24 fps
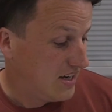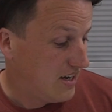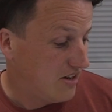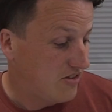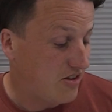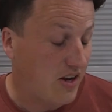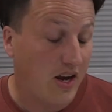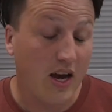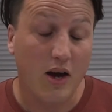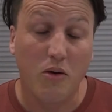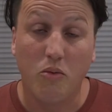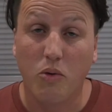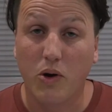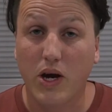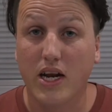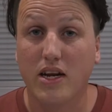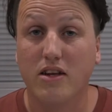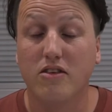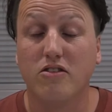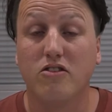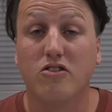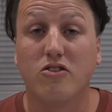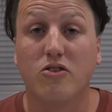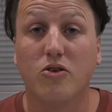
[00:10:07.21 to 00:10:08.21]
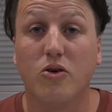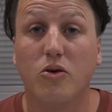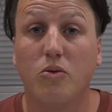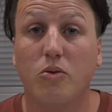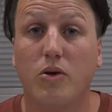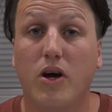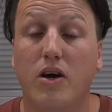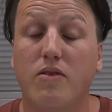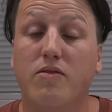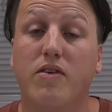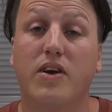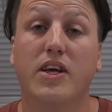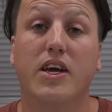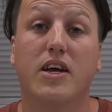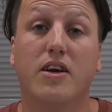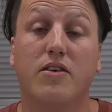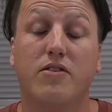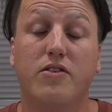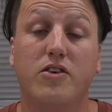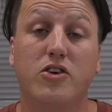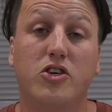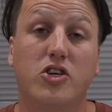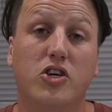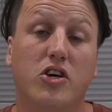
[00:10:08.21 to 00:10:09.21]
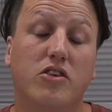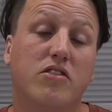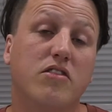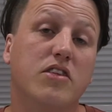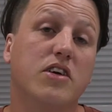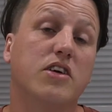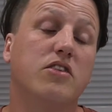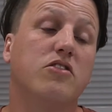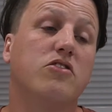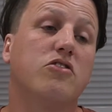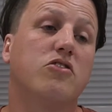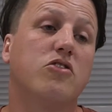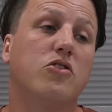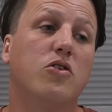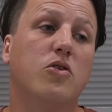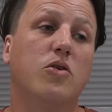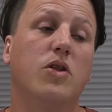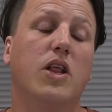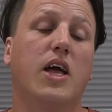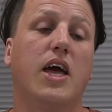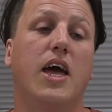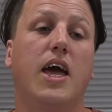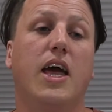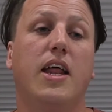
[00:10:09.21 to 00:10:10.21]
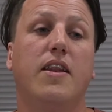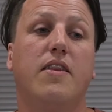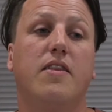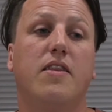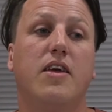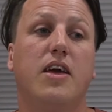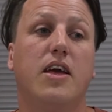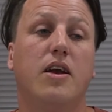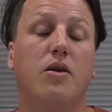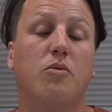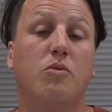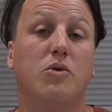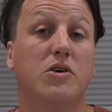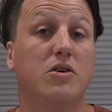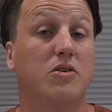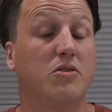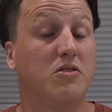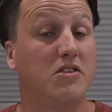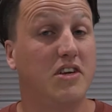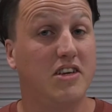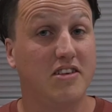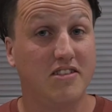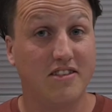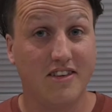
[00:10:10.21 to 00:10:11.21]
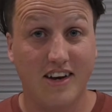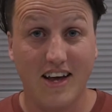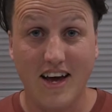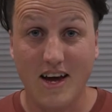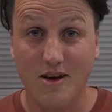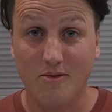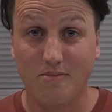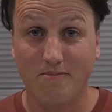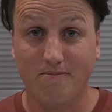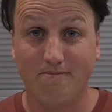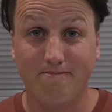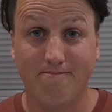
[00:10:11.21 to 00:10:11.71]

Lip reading: So yeah, we'll get it installed. We'll hopefully get a few shots of the install and then we'll test it out.